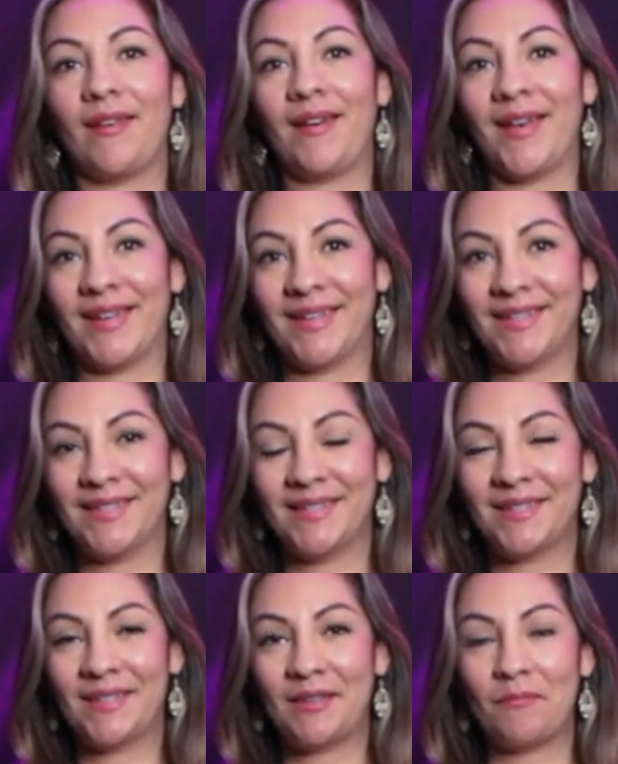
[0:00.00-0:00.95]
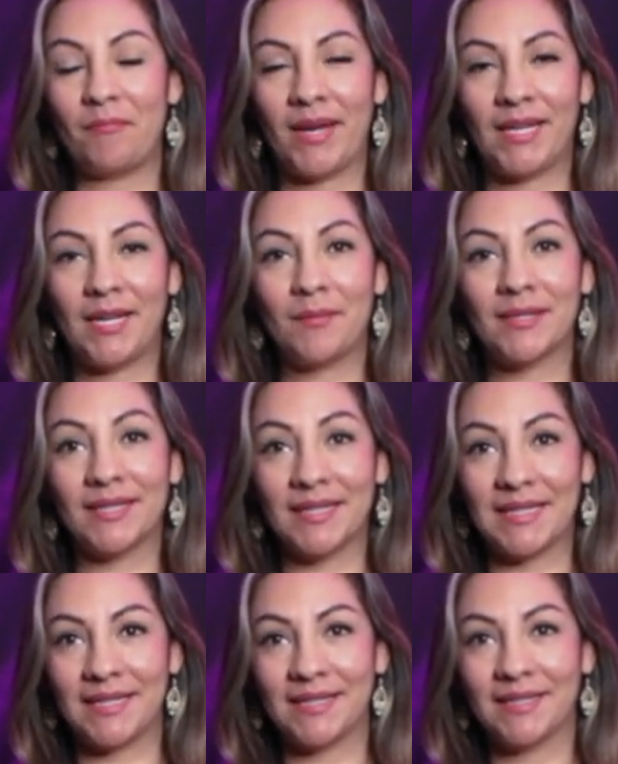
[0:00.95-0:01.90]
Hi, my name is
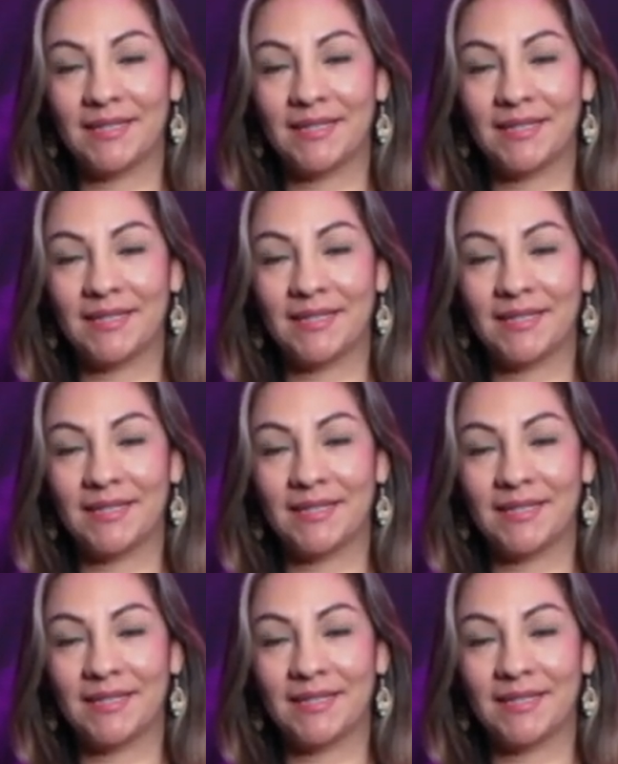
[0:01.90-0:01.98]
Linda.